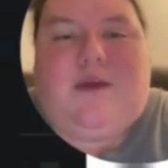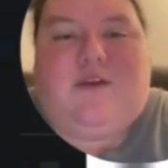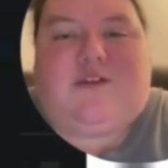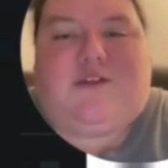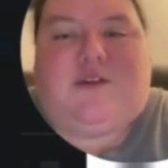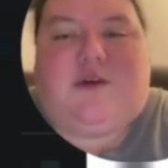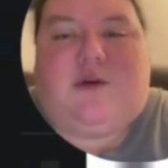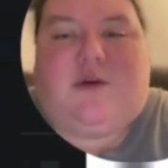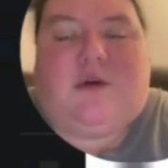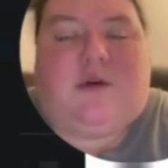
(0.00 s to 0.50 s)

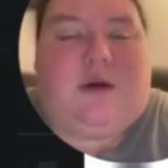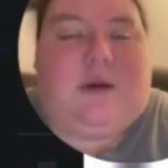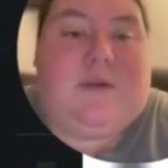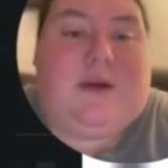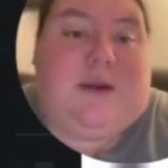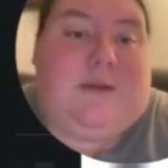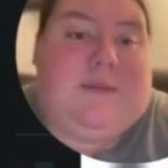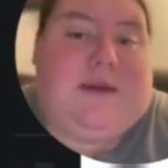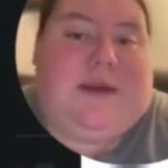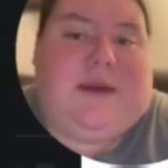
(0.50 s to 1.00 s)
Or I'm
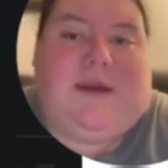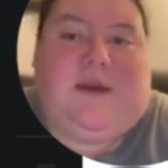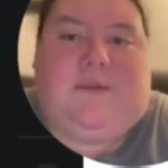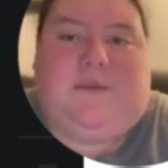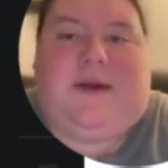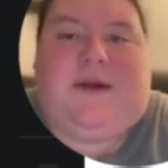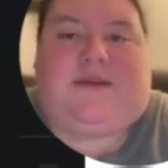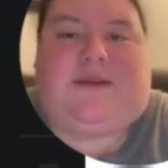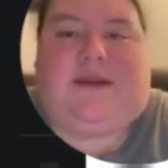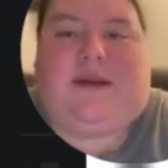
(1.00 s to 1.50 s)
going to make
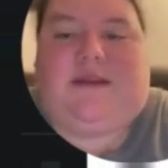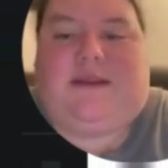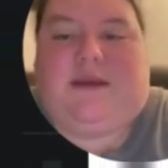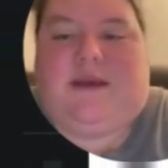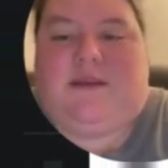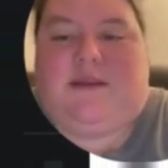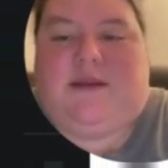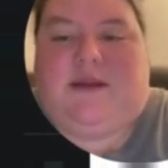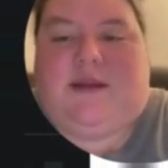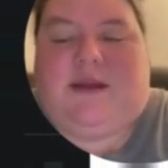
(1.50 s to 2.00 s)
impact. And at the
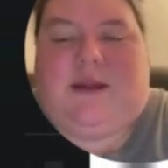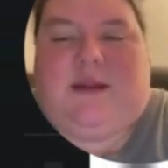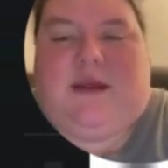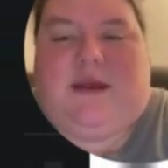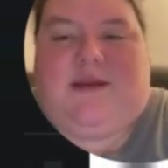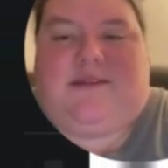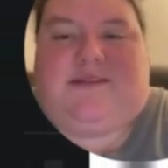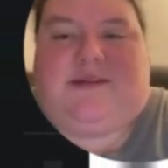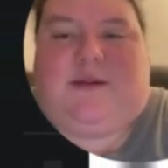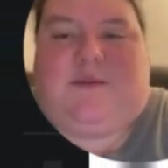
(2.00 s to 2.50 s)
end of the day, like
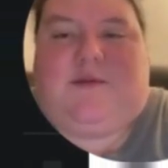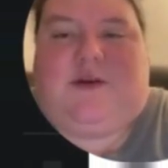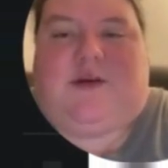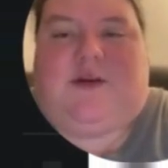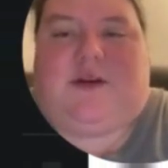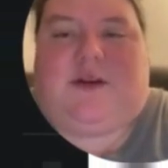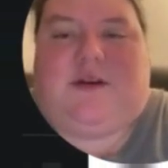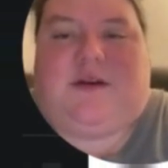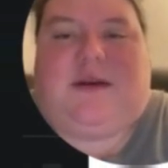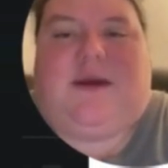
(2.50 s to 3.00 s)
I said, I'm not
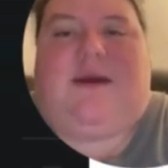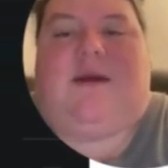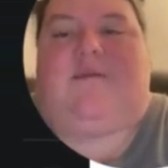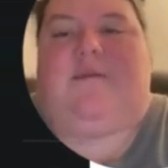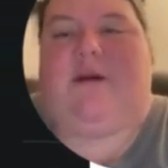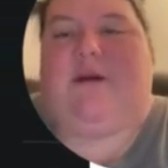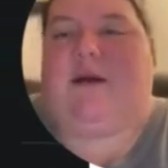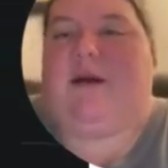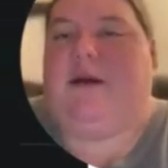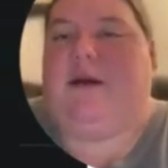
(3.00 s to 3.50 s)
trying to get every
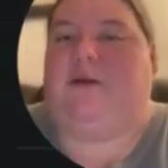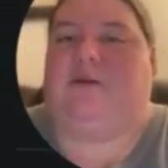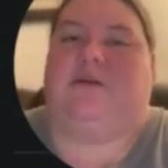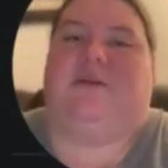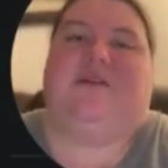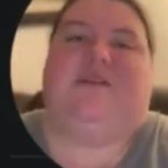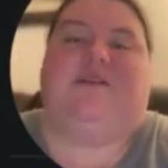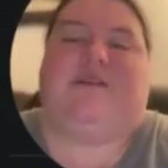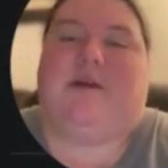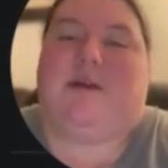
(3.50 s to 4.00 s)
client under
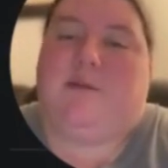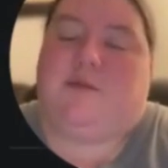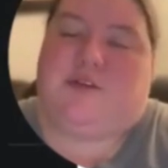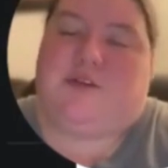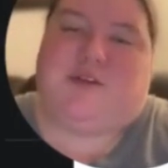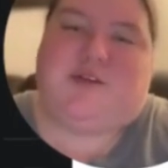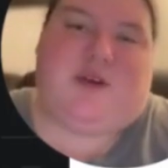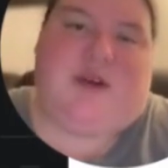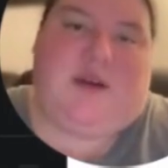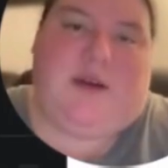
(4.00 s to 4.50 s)
the sun. I'm
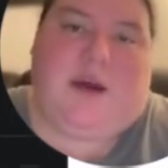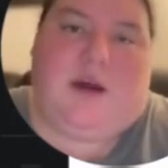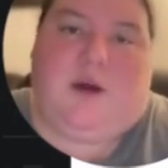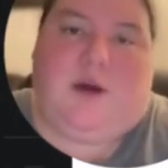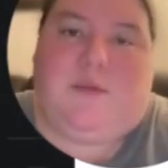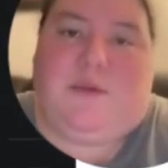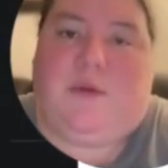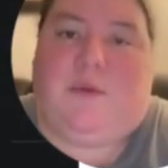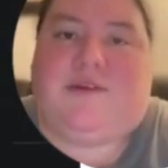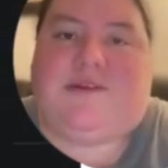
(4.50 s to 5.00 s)
just trying to help
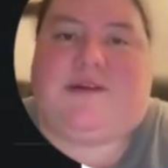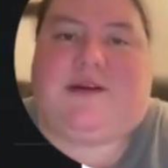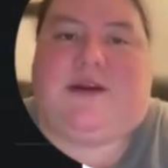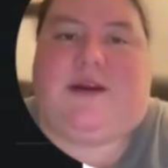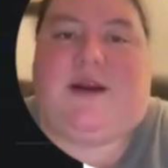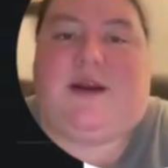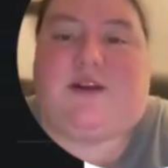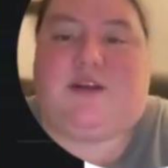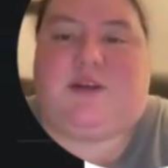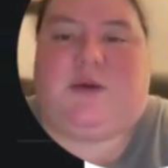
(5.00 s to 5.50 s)
the ones that are
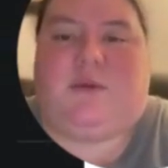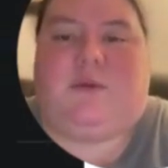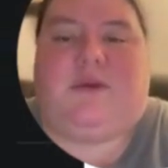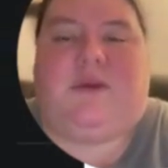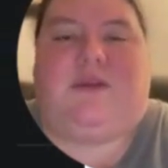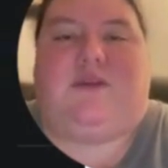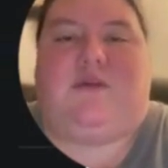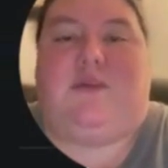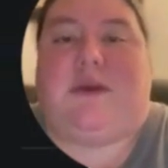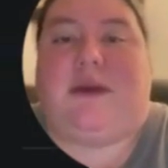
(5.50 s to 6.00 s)
actually
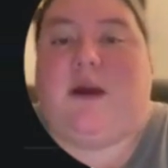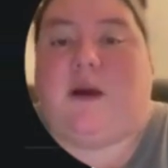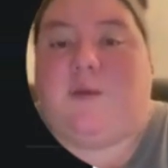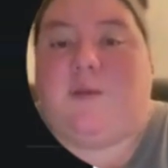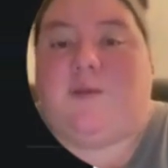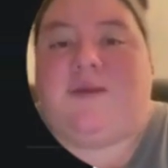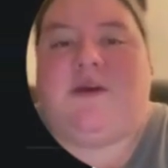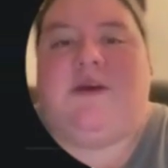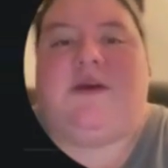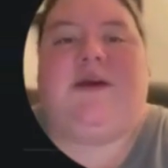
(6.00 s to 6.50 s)
willing to be
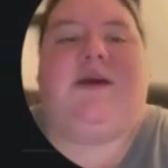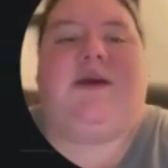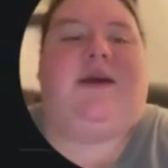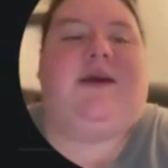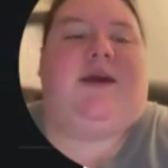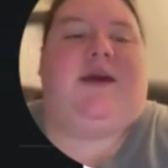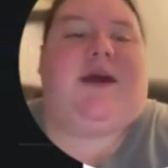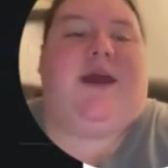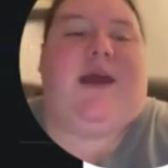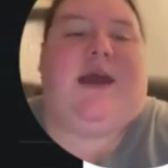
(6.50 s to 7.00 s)
helped,
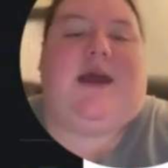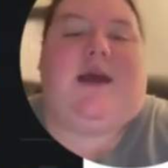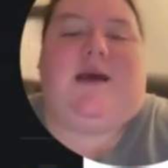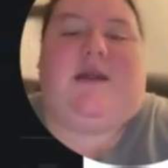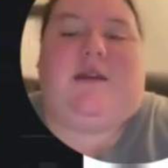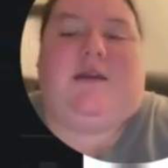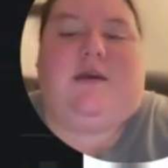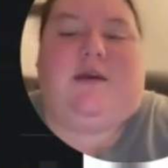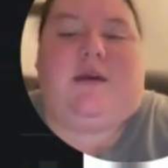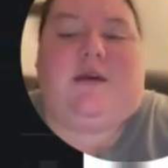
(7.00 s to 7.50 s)

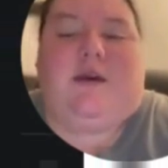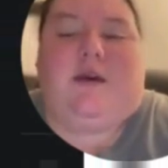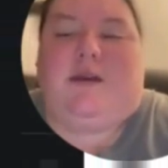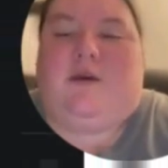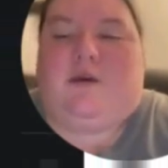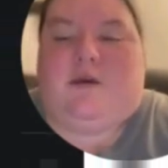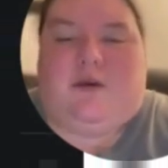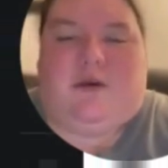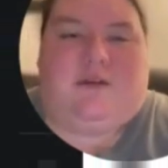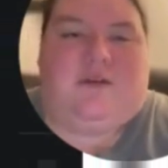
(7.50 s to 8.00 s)
and in
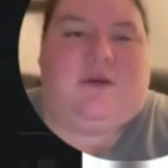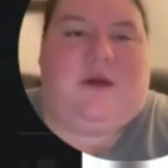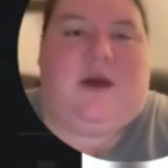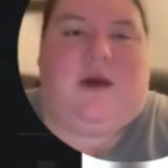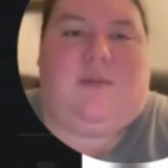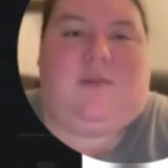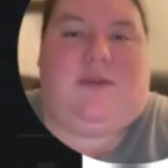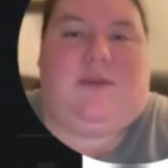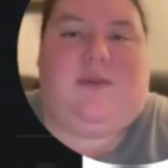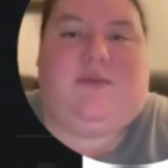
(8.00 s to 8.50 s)
order to
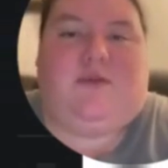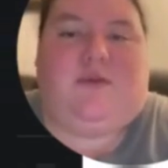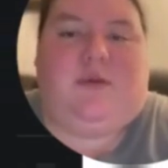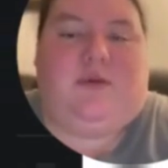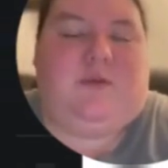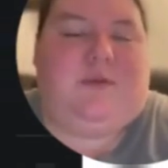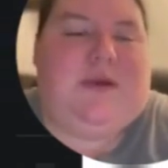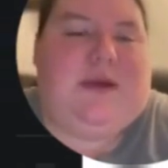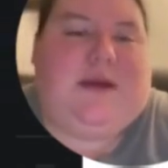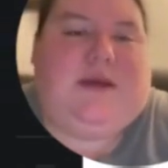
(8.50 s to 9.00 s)
help them to
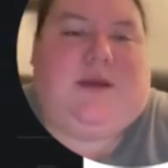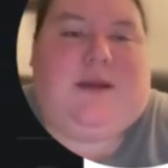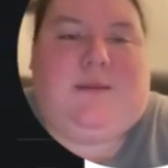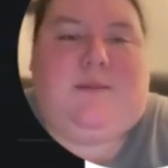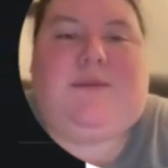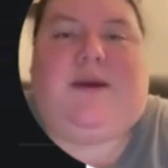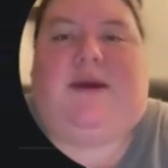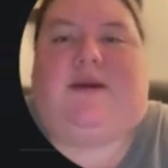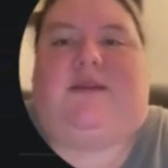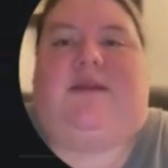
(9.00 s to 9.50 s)
make an
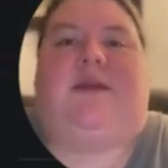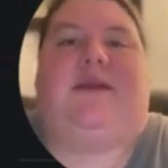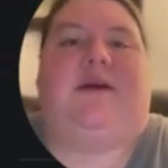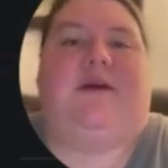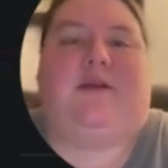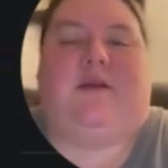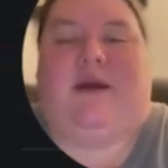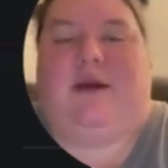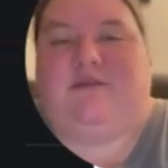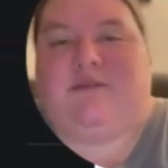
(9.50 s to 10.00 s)
impact in their
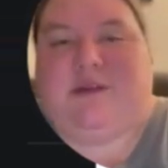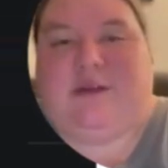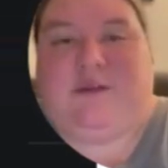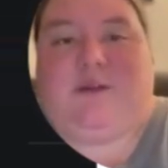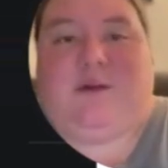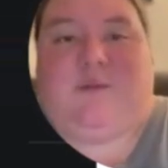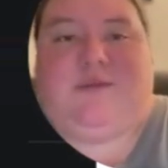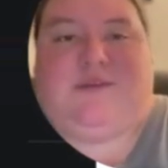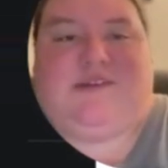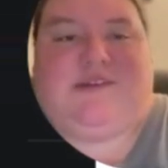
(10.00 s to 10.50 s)
lives and in
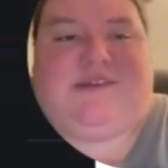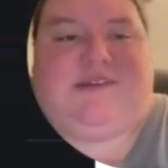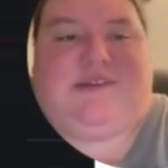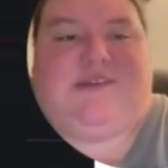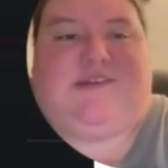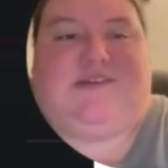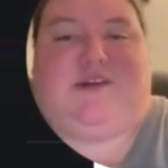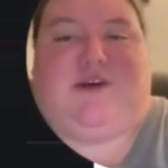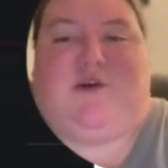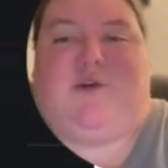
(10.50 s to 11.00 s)
their businesses.
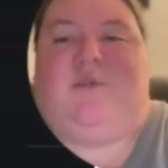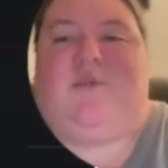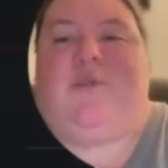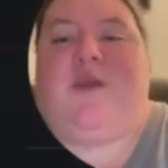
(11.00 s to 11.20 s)
So